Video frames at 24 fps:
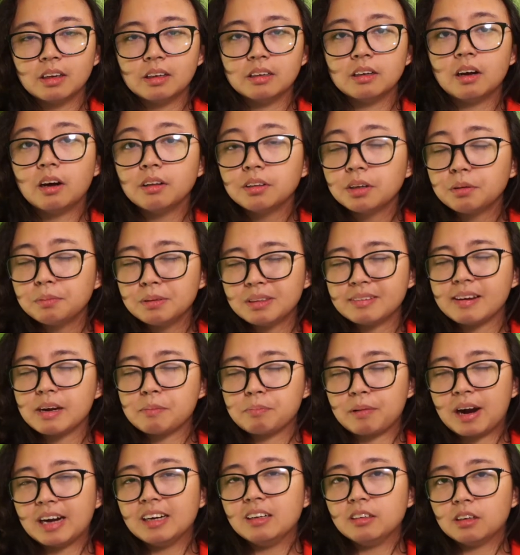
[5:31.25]
And although we
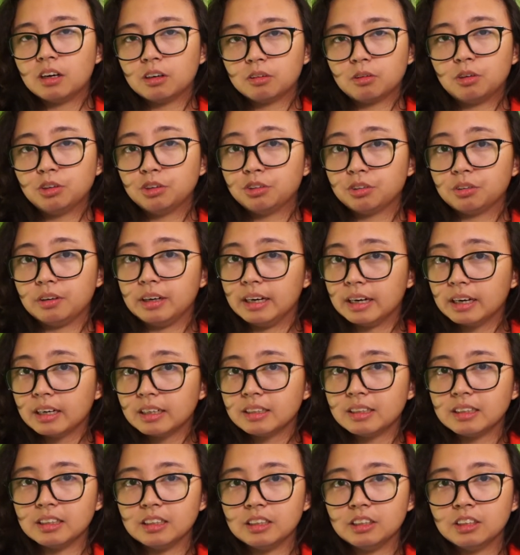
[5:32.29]
take pride in our cultural
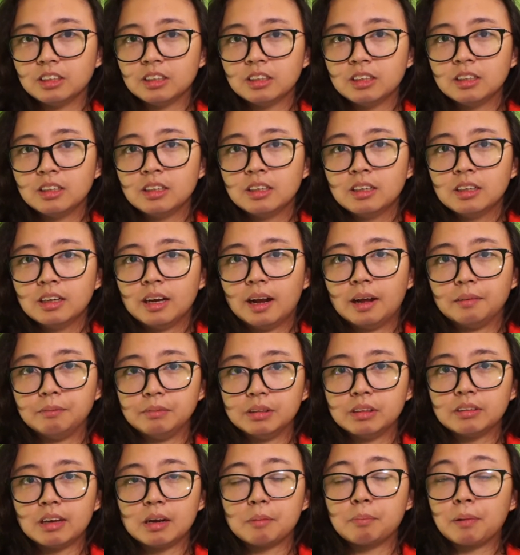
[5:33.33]
heritage, and
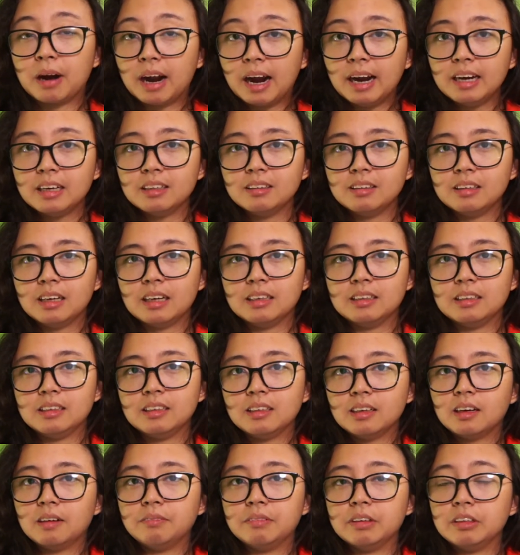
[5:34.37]
we take pride in the
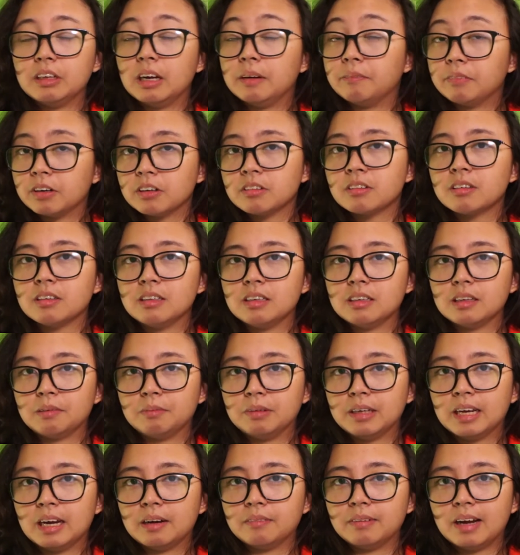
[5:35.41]
idea of the diversity that
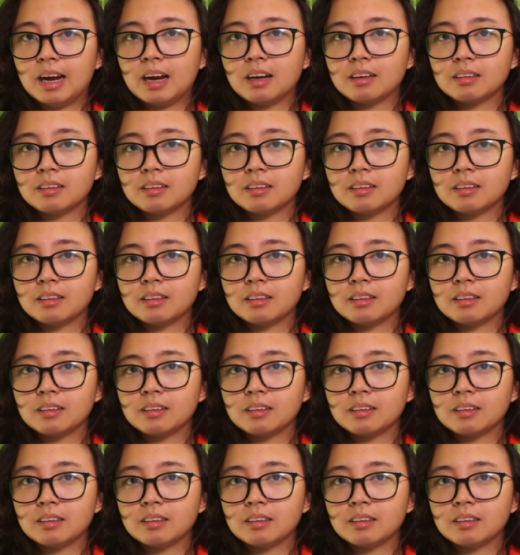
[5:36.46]
we have,